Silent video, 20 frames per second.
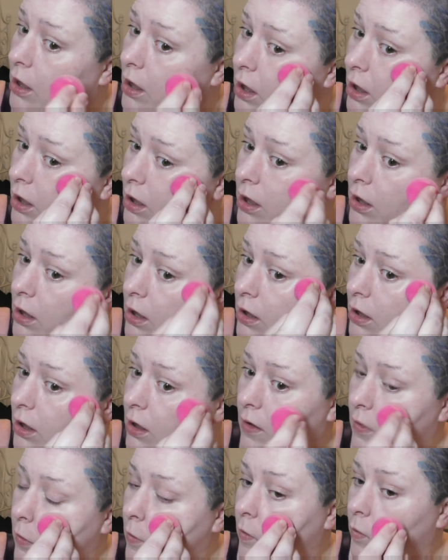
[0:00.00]

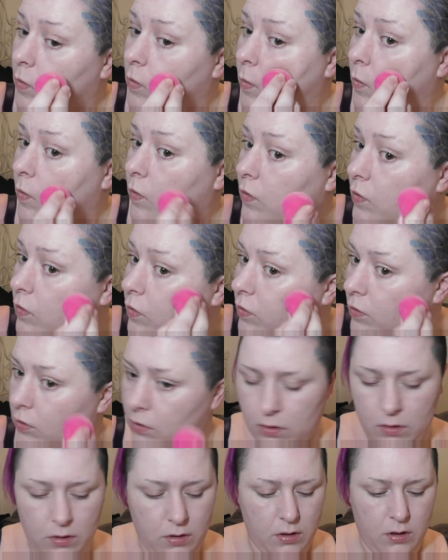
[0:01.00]

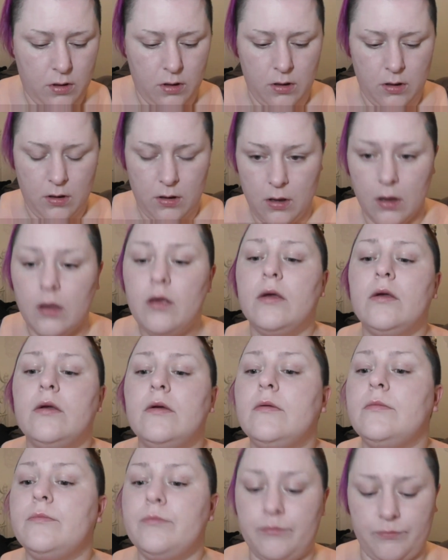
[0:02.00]

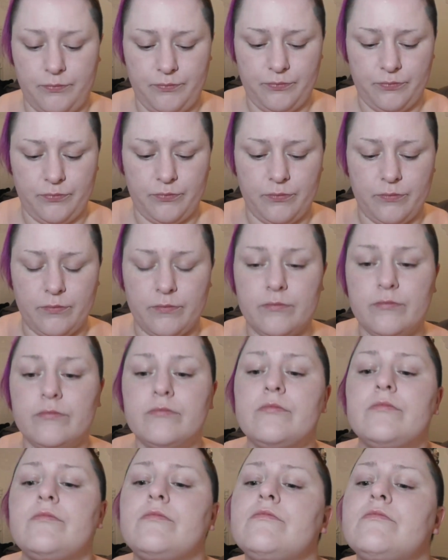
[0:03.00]

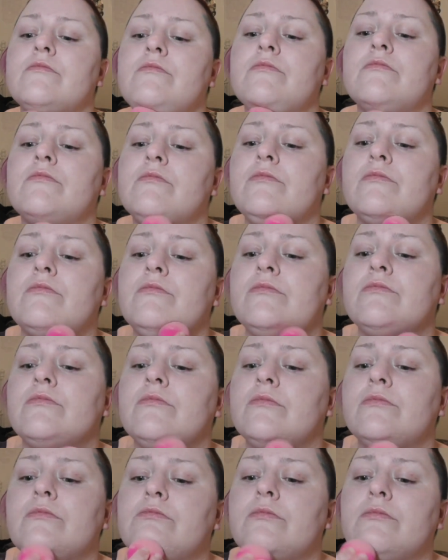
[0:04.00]

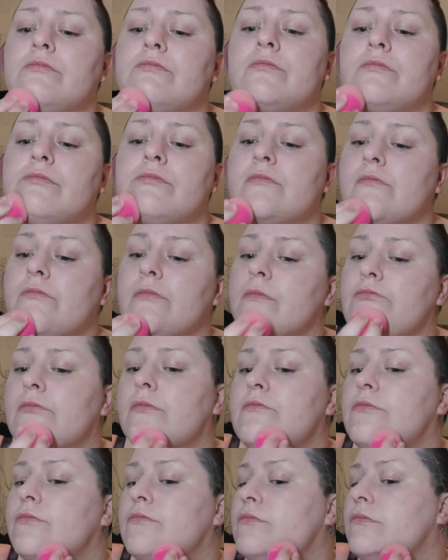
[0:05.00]

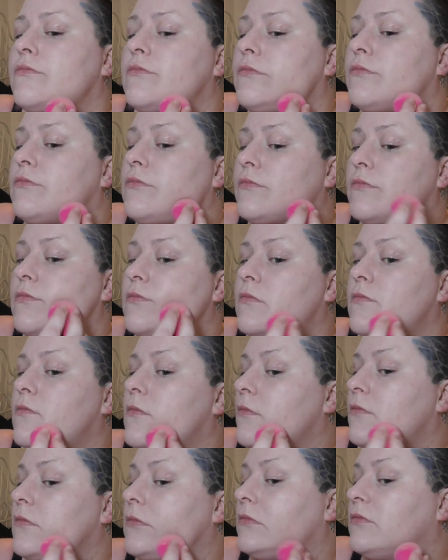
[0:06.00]

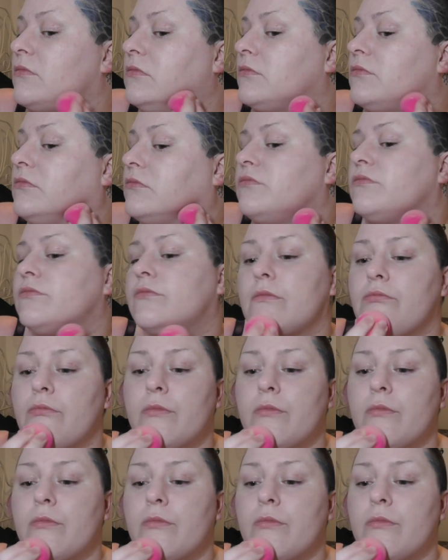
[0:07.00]
[no speech]